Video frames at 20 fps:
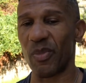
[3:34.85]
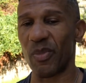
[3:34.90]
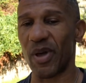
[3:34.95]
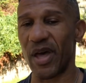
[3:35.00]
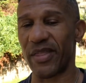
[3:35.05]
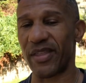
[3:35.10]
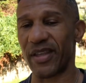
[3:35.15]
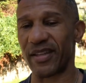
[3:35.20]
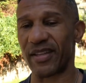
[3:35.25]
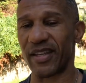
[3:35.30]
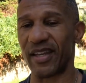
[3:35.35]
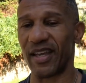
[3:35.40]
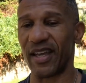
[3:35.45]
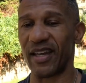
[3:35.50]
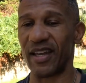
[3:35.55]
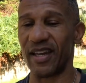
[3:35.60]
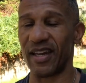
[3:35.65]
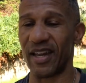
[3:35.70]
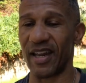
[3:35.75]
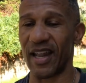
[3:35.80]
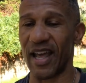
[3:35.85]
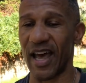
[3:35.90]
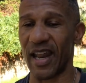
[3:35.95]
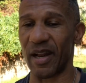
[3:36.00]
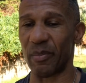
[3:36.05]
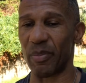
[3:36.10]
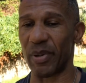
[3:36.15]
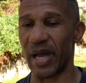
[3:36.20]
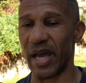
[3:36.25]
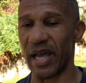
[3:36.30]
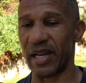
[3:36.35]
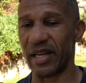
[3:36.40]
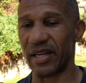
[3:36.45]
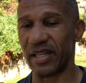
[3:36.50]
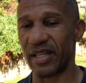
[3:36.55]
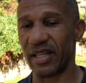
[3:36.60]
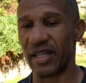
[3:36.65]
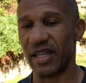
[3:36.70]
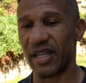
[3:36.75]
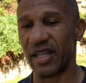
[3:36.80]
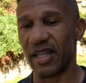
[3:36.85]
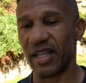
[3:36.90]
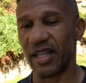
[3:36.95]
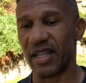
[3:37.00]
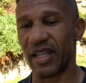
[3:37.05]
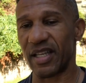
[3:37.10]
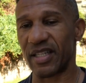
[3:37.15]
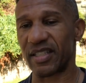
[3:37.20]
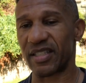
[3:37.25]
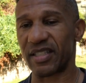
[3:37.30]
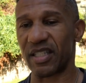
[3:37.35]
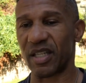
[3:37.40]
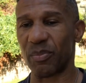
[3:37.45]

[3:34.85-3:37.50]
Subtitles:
This is an important skill you must master